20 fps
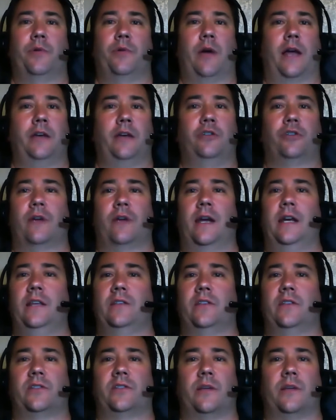but I do
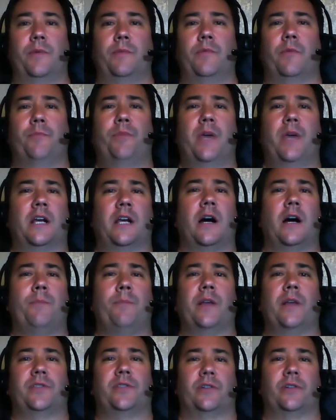trainings, and some people pick
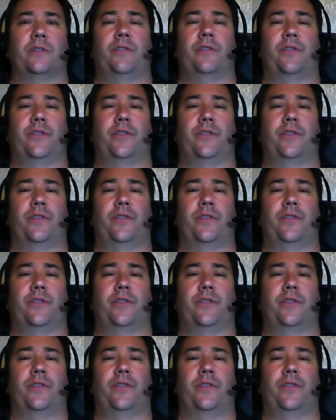up on certain